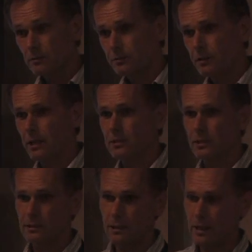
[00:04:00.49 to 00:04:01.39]
of
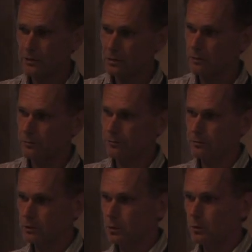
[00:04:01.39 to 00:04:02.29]
transients, lots of
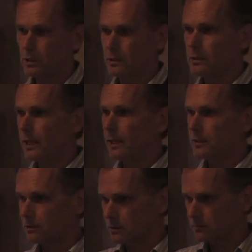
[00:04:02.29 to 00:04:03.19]
short
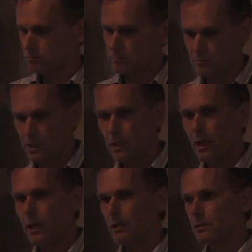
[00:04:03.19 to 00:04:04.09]
attacks and
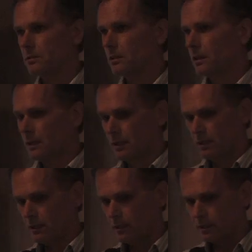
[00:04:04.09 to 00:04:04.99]
decays.
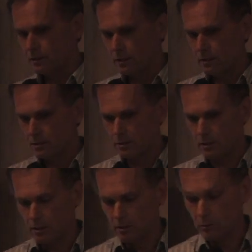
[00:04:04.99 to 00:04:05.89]

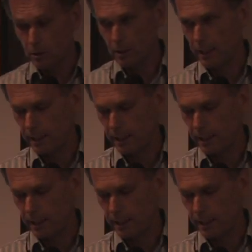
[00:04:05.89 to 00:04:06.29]
DSD usually